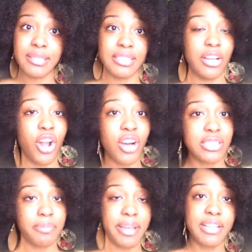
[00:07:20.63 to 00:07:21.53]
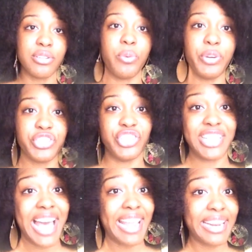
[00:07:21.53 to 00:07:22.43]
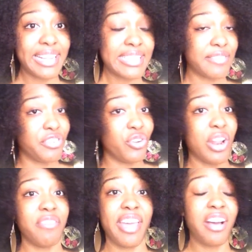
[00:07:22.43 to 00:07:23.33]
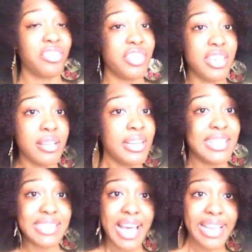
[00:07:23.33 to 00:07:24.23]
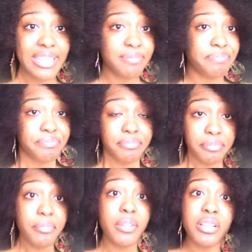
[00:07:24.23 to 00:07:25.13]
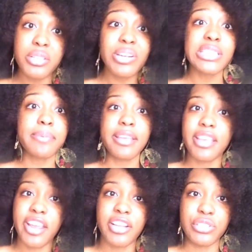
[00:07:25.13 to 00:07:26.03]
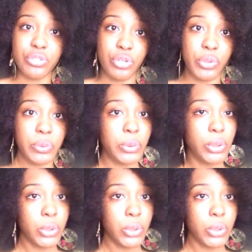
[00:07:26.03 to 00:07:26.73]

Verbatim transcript: It all depends on what your diet is. If you don't have a healthy diet, don't expect your hair to grow